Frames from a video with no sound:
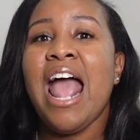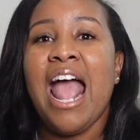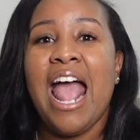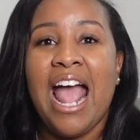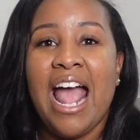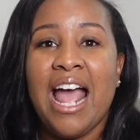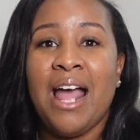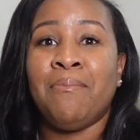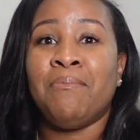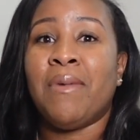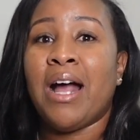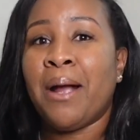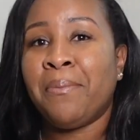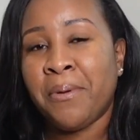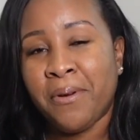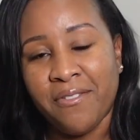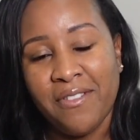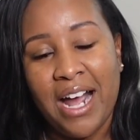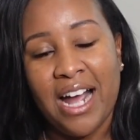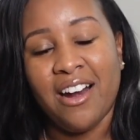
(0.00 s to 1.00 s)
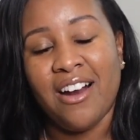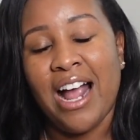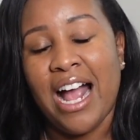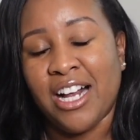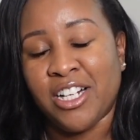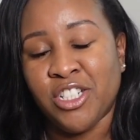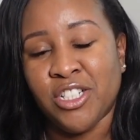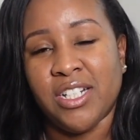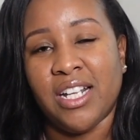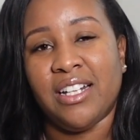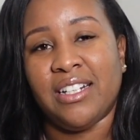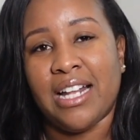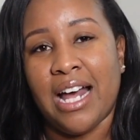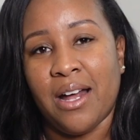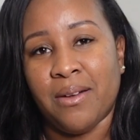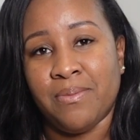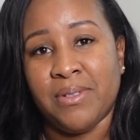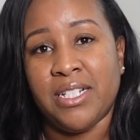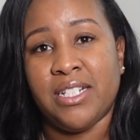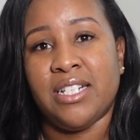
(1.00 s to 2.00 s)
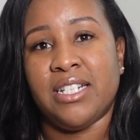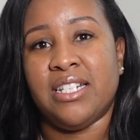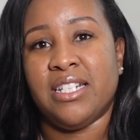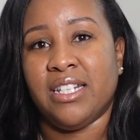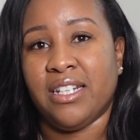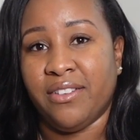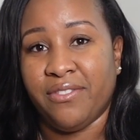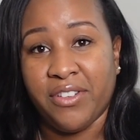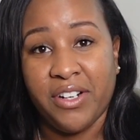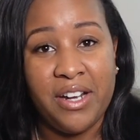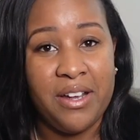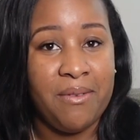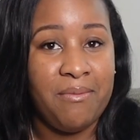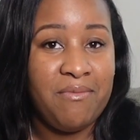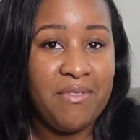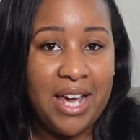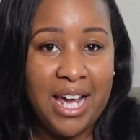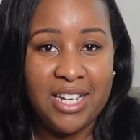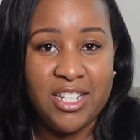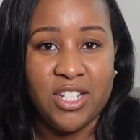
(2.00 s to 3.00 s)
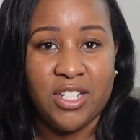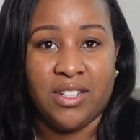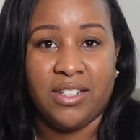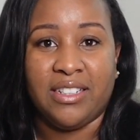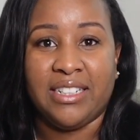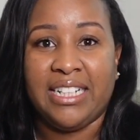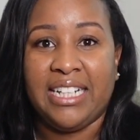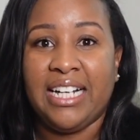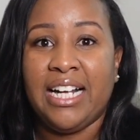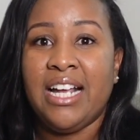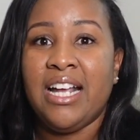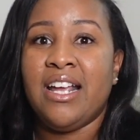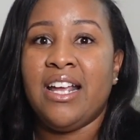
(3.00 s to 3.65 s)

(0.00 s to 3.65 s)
And my provider actually allowed me to deliver him vaginally.